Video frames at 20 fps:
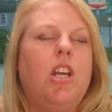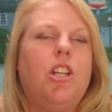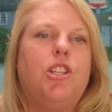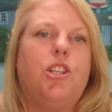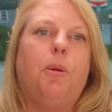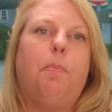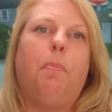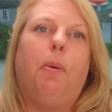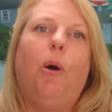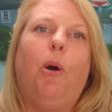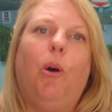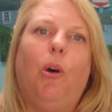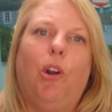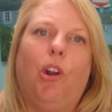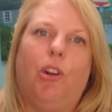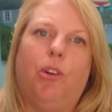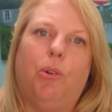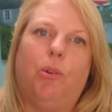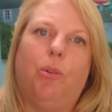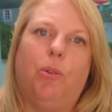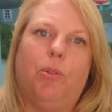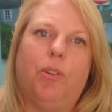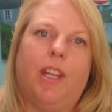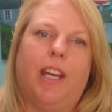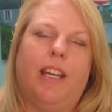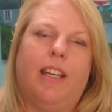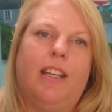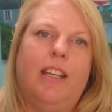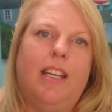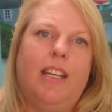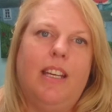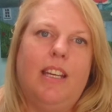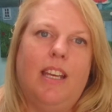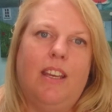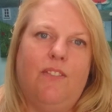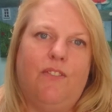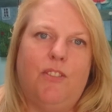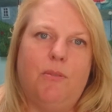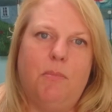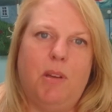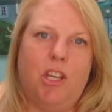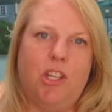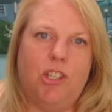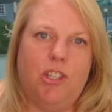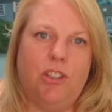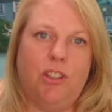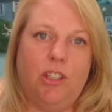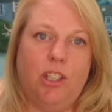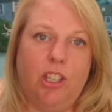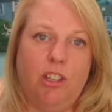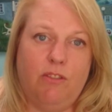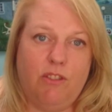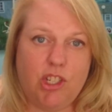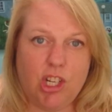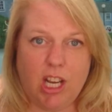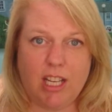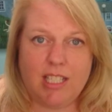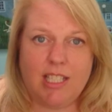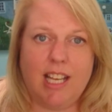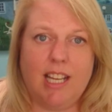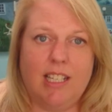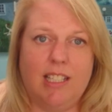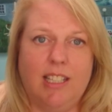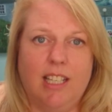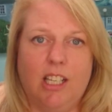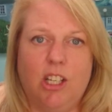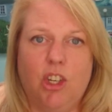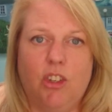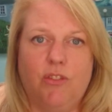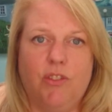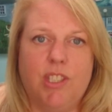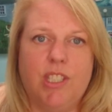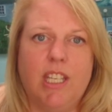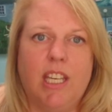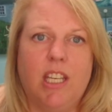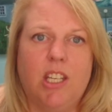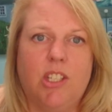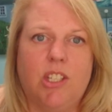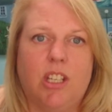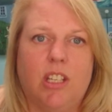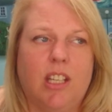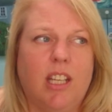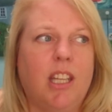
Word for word: to pull on all that information that you've just had in that conversation.